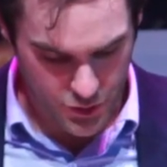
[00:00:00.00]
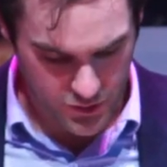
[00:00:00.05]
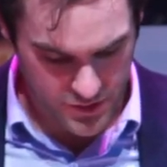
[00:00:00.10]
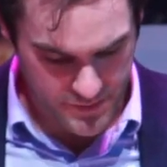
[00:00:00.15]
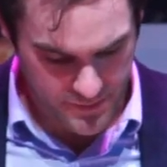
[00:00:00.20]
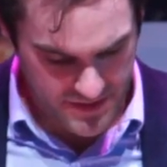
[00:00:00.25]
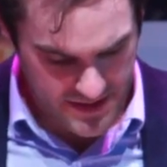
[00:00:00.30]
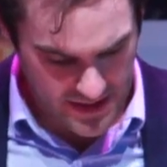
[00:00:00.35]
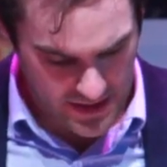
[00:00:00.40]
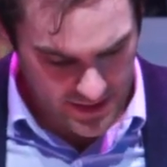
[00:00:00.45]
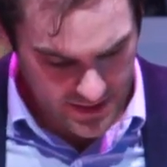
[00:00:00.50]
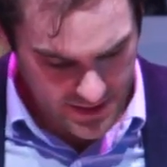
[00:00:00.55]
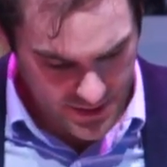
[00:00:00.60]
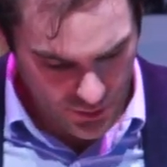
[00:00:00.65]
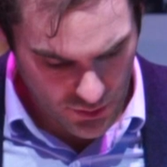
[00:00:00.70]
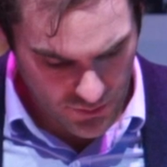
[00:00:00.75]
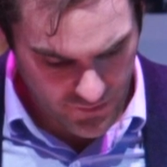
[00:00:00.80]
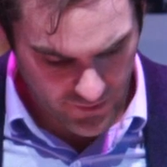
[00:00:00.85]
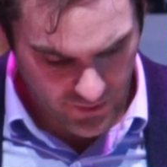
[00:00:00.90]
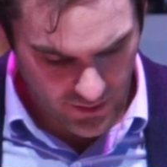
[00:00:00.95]

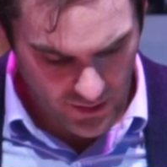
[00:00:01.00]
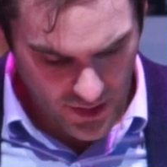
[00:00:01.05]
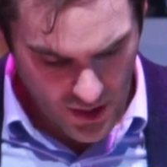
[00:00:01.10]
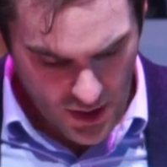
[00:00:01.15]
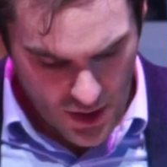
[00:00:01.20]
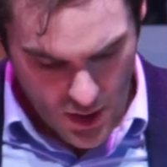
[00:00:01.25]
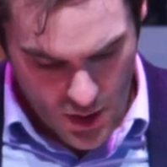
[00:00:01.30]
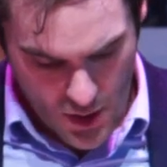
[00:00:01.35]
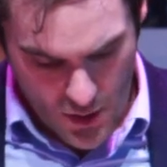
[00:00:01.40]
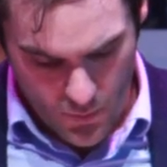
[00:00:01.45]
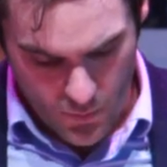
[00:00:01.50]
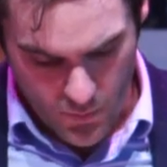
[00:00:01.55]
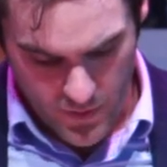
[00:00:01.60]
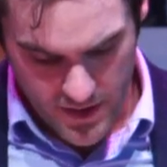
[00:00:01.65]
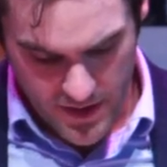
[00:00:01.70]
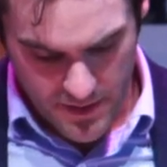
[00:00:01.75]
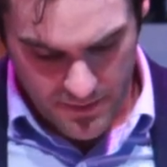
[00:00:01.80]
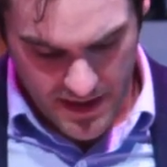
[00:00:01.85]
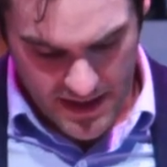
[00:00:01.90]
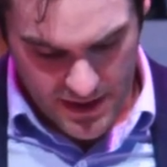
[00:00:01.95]
hospitality offer. One
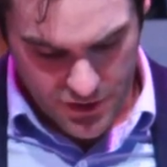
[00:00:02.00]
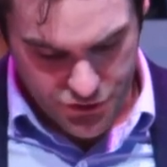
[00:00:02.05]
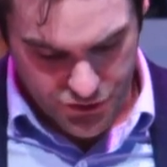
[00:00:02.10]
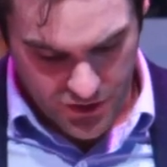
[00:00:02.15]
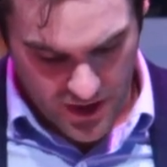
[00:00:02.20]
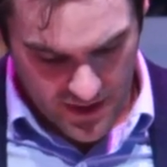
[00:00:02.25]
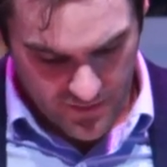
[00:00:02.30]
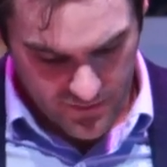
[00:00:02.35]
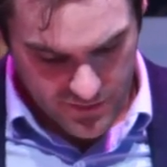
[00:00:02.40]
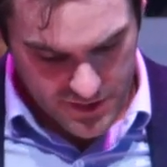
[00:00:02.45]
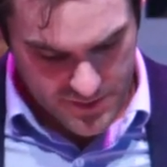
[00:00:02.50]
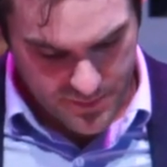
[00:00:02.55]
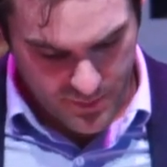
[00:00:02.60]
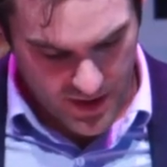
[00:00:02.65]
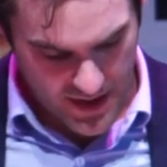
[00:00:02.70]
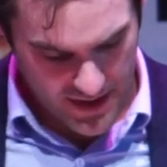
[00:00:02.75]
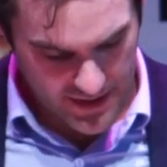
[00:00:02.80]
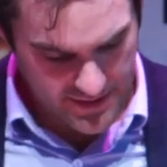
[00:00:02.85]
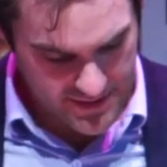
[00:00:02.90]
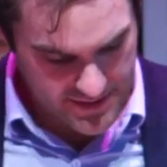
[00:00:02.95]
of the main drivers
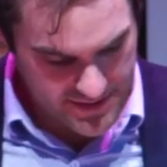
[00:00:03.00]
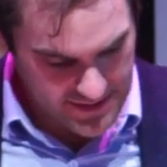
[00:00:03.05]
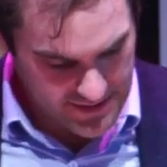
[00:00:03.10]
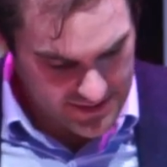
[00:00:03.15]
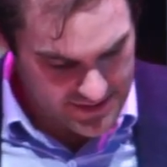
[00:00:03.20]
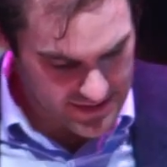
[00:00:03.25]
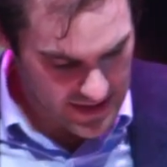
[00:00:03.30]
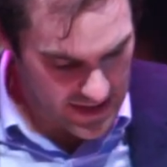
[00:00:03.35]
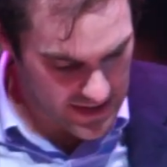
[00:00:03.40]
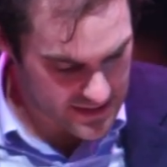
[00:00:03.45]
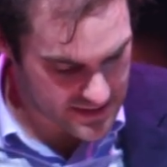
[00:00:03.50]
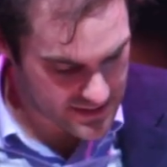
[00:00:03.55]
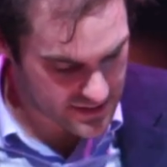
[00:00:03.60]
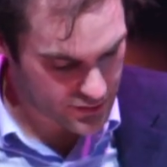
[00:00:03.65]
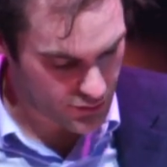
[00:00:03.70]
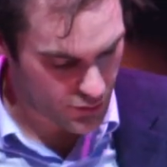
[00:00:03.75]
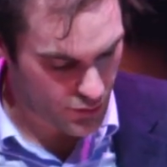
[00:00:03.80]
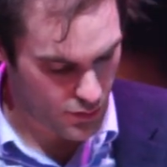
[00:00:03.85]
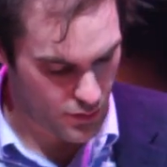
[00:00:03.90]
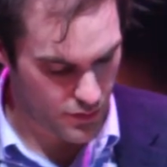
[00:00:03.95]
behind the
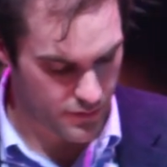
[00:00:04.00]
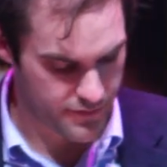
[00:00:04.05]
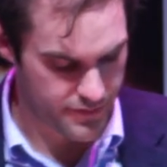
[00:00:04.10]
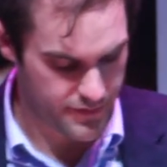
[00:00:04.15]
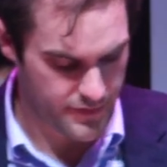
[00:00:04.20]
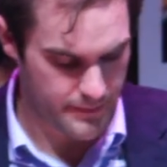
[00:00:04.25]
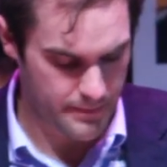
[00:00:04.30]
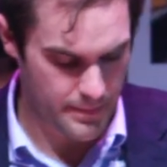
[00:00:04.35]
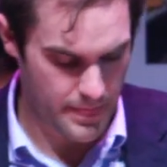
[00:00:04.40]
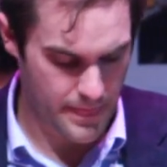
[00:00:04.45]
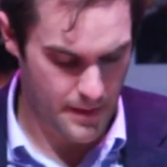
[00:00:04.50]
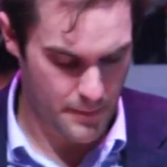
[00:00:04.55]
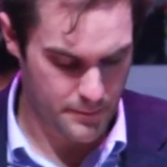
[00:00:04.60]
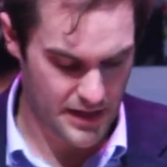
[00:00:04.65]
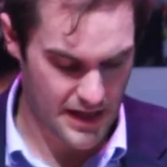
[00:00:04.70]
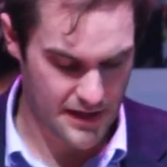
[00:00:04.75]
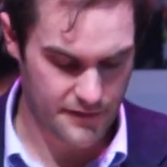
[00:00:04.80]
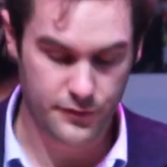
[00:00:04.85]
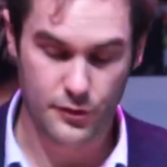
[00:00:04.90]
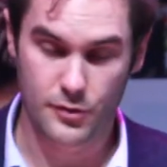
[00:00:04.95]
success of
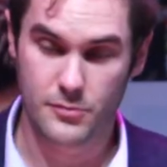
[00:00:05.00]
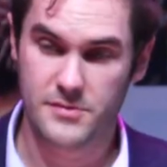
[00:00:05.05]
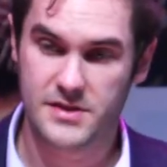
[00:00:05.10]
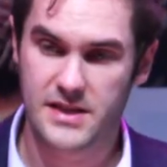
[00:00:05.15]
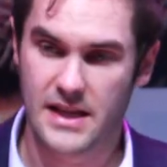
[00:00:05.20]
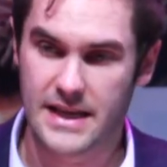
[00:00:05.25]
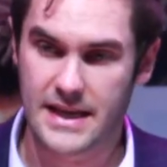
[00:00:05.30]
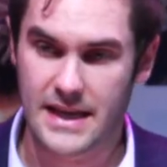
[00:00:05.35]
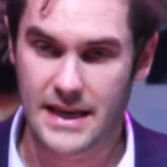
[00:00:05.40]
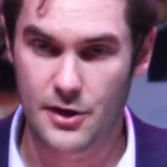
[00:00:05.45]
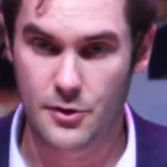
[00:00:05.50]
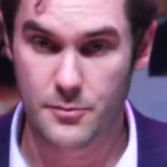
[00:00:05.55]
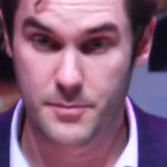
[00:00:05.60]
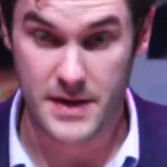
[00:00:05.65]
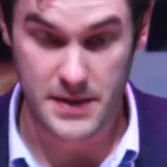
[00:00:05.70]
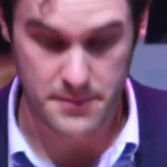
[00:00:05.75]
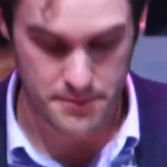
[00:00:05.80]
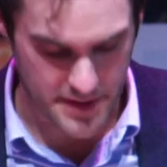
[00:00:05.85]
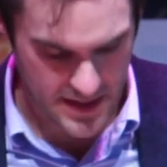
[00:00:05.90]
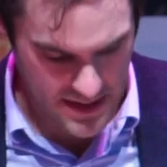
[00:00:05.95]
platforms like
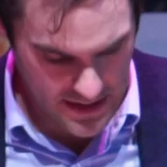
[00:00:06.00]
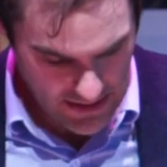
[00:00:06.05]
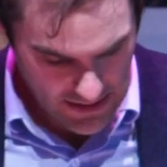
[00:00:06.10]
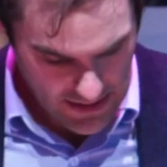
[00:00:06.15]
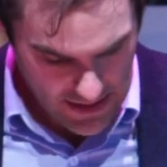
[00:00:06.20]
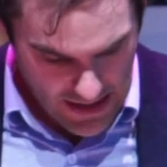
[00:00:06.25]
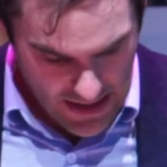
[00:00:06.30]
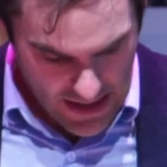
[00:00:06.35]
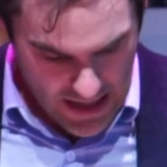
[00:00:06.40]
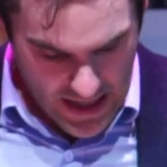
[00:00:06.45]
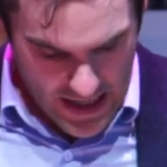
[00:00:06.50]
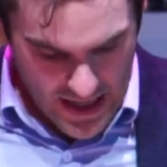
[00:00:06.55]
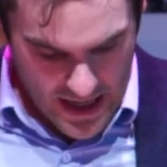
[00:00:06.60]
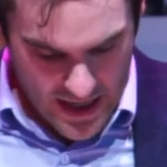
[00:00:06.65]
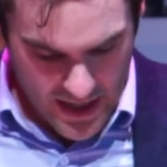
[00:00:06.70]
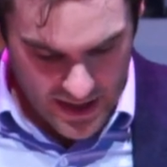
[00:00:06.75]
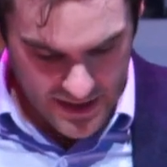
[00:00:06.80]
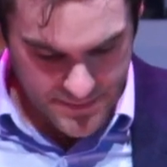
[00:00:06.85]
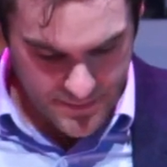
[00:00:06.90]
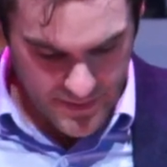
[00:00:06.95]
Airbnb
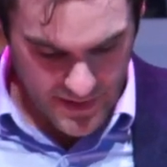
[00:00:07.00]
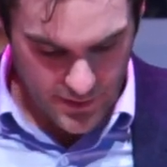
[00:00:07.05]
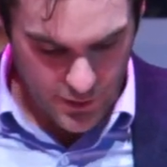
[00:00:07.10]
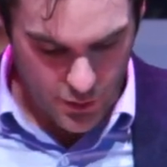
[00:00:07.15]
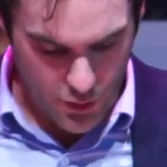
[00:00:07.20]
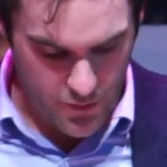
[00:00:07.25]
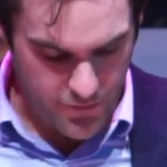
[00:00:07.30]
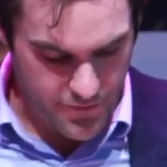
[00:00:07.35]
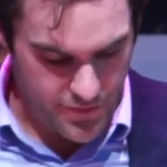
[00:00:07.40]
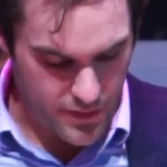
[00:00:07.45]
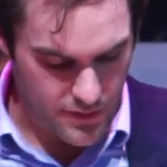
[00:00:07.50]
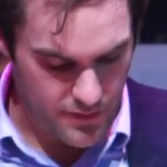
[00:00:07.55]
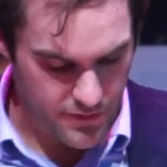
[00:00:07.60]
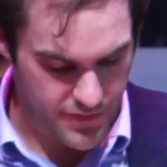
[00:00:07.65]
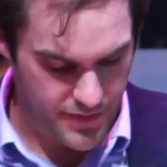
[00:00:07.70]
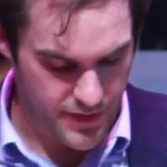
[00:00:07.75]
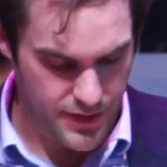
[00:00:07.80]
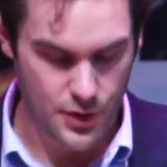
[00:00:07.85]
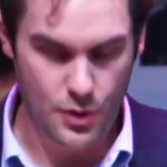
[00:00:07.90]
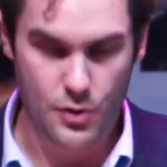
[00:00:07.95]
has been the offer
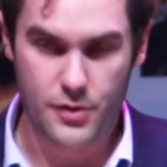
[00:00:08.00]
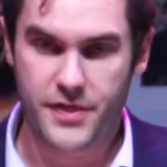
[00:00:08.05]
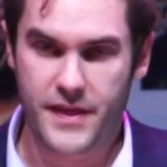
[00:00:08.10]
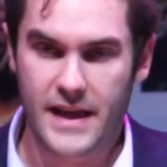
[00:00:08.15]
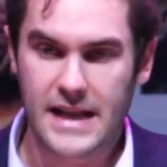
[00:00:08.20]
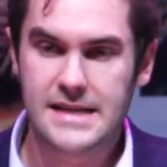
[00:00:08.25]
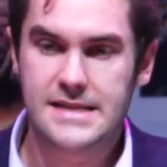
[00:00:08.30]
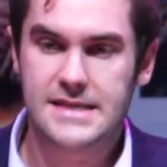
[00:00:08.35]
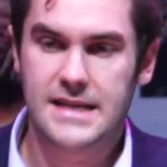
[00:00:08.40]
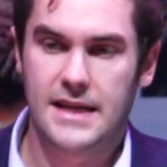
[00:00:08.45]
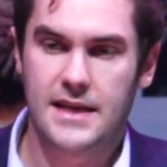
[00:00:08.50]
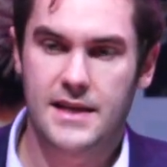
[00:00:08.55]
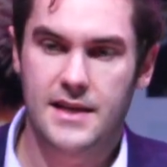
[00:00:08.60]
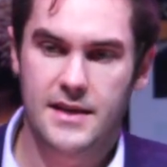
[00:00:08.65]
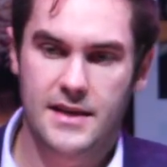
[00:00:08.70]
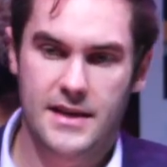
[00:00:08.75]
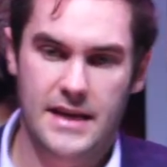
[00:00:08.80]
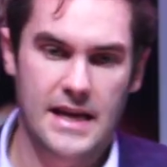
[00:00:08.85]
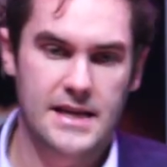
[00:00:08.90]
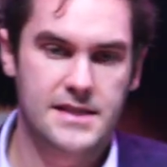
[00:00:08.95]
of the
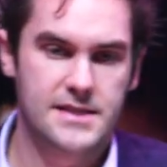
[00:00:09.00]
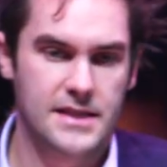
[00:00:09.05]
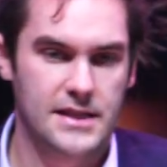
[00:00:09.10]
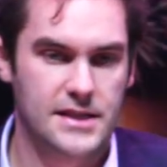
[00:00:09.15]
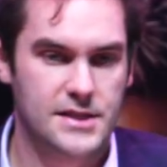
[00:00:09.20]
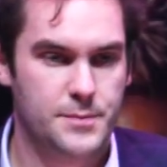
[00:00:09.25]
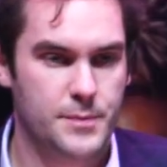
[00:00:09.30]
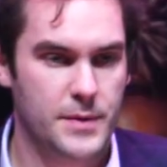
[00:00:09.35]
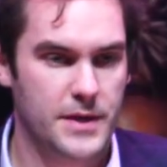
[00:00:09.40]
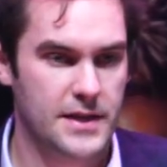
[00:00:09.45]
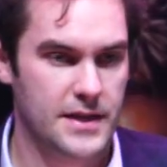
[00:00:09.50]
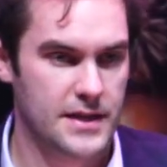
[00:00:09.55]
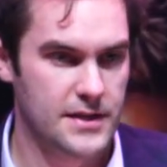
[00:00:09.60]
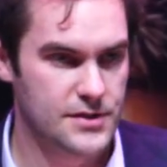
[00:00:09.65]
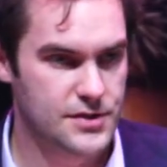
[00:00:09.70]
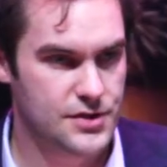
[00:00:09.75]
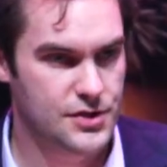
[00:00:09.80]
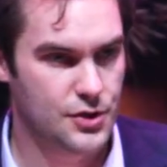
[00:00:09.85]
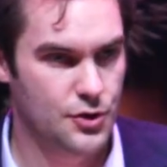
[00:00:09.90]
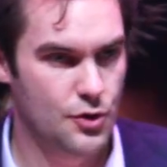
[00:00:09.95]
authentic guest
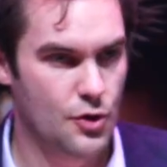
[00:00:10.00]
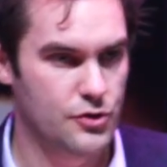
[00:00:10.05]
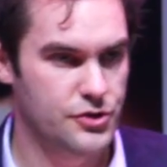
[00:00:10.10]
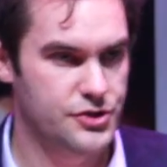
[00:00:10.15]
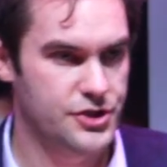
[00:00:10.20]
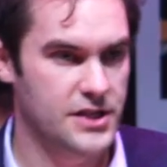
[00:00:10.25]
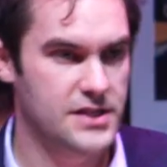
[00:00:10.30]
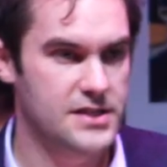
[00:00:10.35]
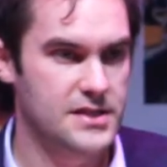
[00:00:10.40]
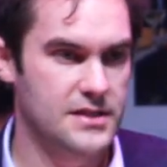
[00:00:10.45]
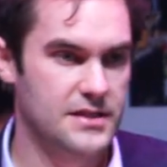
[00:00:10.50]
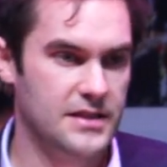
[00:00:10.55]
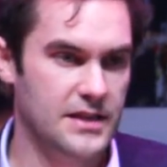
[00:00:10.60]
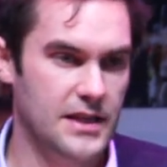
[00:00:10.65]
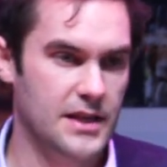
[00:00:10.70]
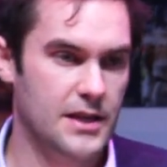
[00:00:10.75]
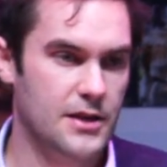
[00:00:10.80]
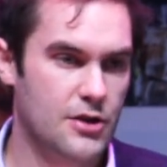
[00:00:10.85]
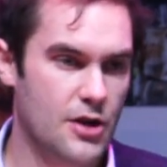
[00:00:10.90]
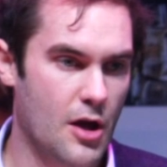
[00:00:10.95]
experience, not just
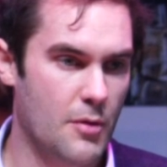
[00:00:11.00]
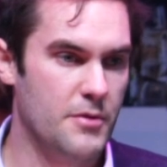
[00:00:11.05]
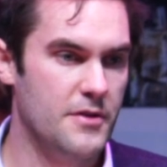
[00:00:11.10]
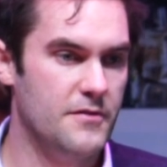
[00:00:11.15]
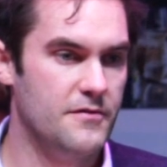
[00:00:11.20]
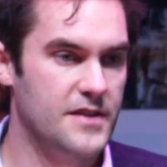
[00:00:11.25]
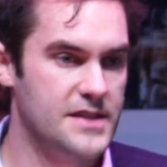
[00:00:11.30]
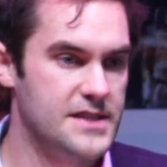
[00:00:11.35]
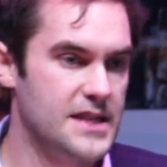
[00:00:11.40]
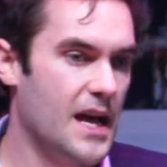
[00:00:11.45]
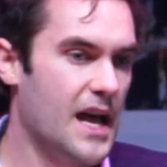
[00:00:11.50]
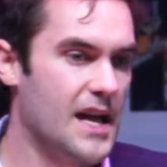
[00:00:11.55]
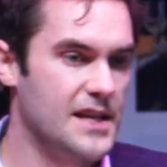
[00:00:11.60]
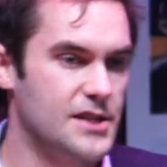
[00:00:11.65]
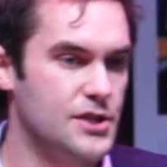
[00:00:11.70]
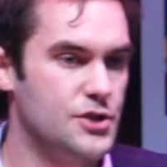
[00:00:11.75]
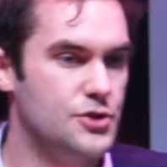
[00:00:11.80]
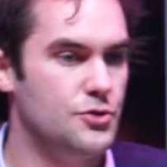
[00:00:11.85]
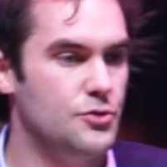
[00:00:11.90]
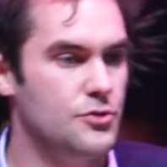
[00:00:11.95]
the come and visit
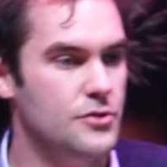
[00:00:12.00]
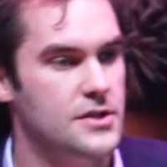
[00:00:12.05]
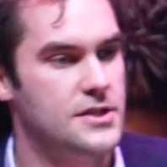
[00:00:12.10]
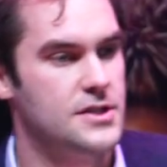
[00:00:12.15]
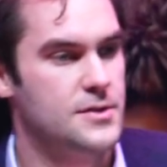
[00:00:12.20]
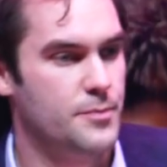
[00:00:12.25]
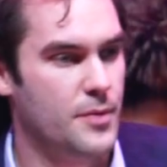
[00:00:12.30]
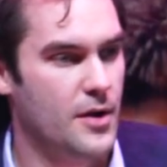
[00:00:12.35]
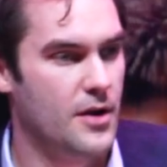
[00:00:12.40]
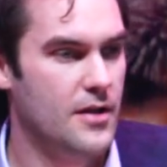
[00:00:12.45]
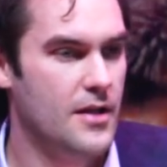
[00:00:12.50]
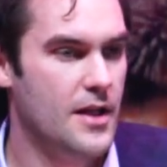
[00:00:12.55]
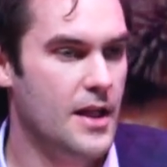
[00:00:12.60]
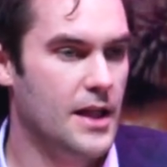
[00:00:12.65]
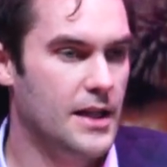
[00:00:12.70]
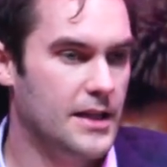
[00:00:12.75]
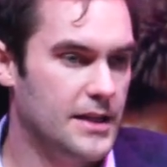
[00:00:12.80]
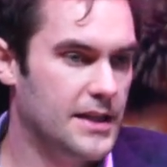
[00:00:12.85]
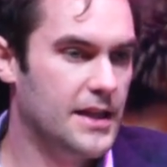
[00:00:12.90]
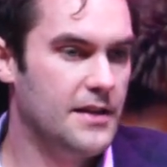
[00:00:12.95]
as a tourist, but
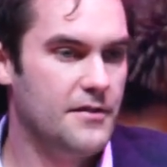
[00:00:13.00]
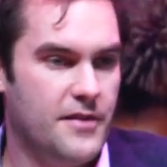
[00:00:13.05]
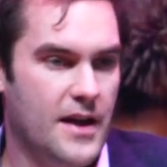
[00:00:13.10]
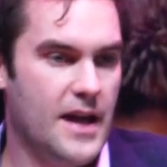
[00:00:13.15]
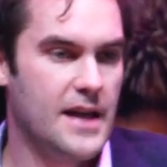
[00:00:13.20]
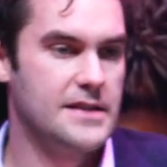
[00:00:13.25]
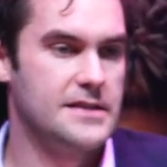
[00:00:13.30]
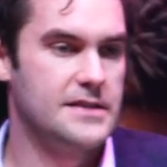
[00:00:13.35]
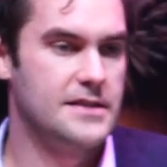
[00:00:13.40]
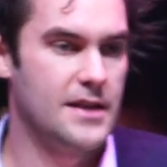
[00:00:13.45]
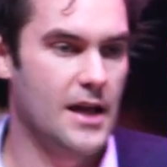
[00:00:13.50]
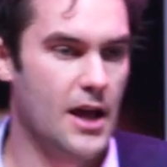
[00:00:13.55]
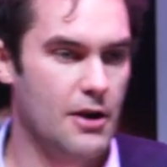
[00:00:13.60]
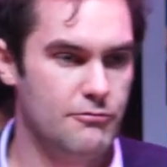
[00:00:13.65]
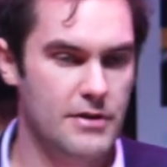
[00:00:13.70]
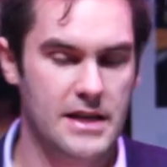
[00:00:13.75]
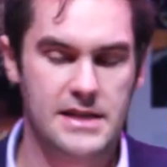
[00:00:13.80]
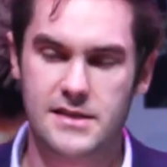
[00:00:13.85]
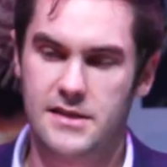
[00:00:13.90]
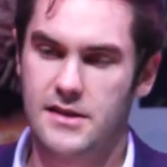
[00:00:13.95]
live as a
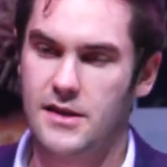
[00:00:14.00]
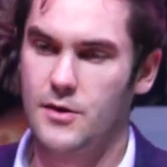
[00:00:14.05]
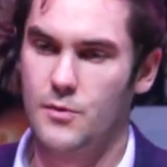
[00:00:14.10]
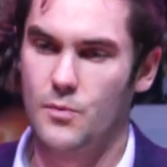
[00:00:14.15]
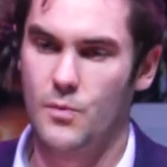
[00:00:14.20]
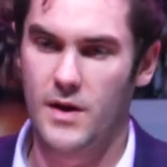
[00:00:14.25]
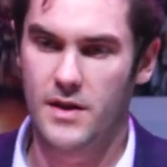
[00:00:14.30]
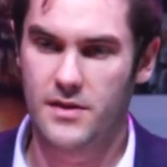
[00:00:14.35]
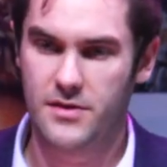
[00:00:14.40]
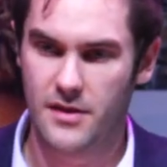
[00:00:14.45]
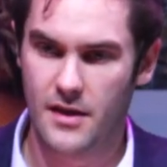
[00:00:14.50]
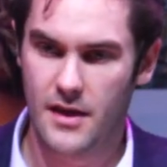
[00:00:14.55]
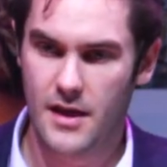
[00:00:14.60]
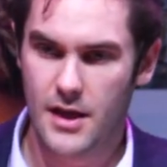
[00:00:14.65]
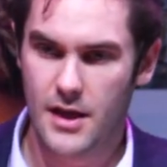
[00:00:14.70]
resident with